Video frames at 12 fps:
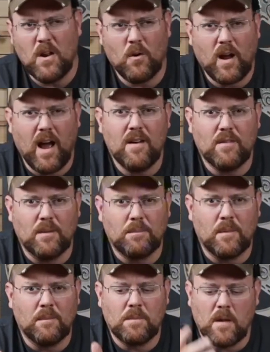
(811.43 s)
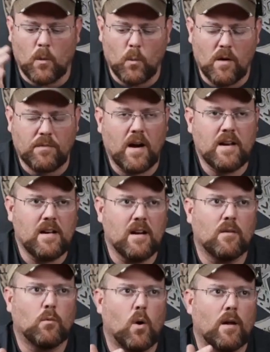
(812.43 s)
kind of a rough idea
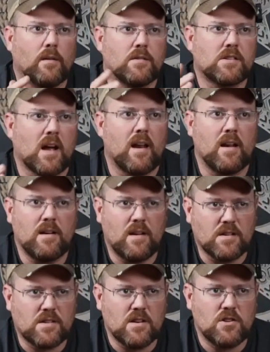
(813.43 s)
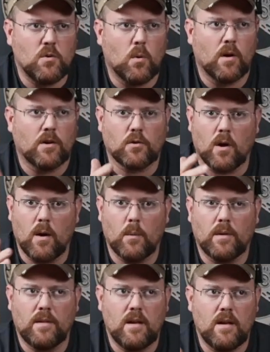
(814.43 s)
of what sight in distance you want to try
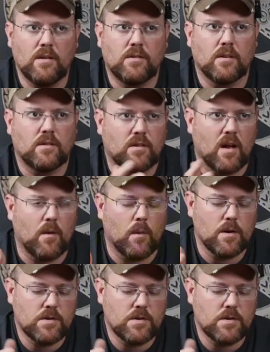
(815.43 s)
with these, etc.